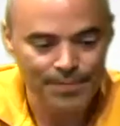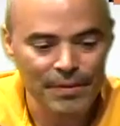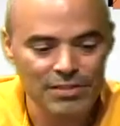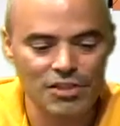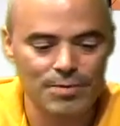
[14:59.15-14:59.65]

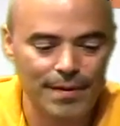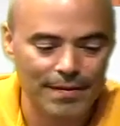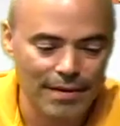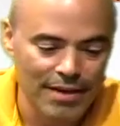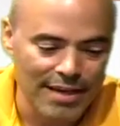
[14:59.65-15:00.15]
Excuse me.
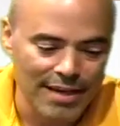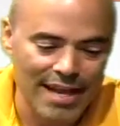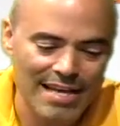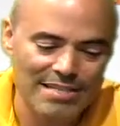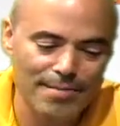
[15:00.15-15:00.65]
It
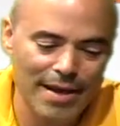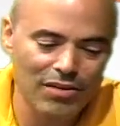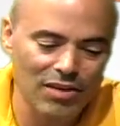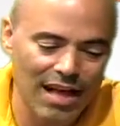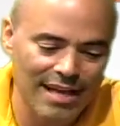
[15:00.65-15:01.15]
has the
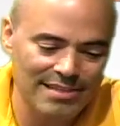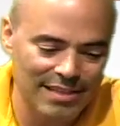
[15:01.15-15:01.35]
metal lines like